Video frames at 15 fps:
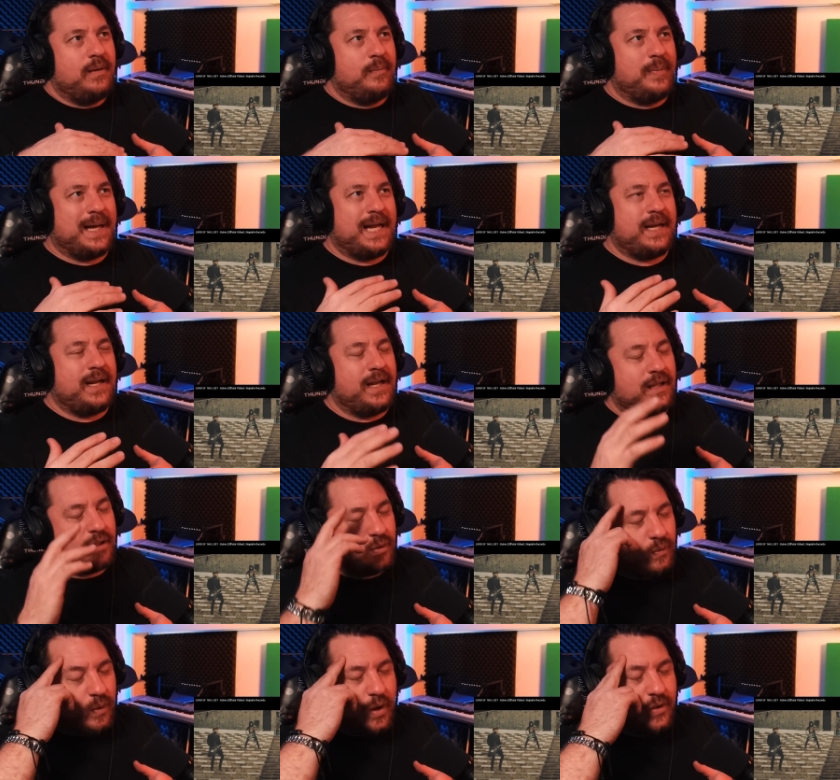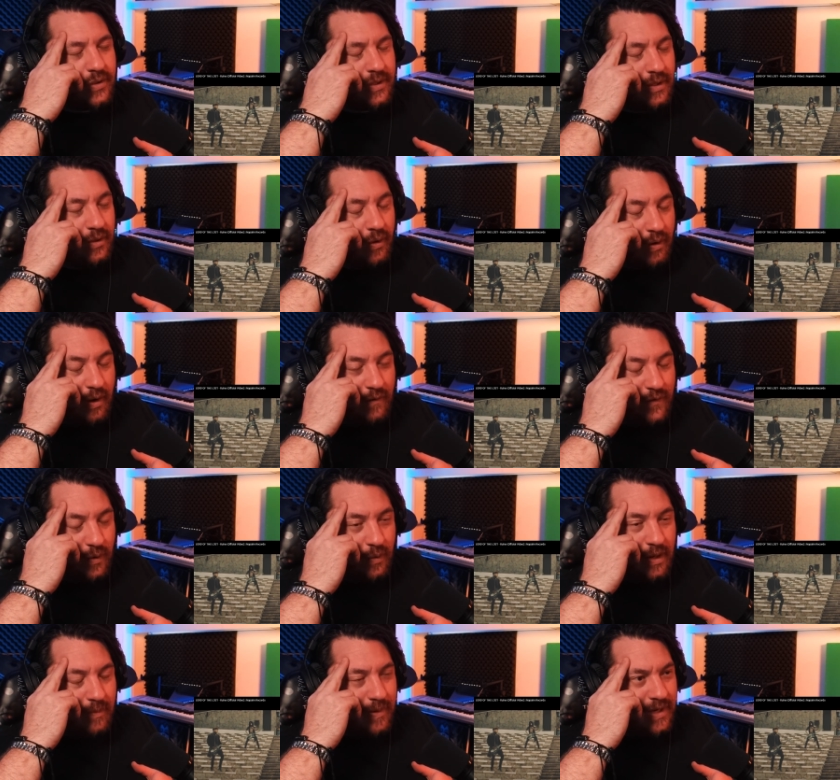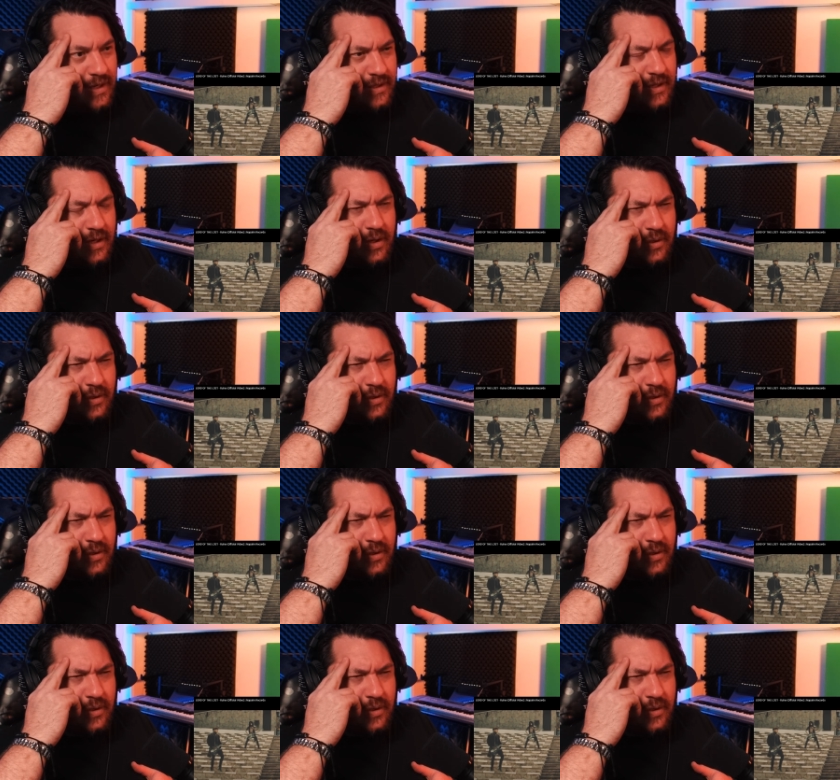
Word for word: but it throws you off your ear because you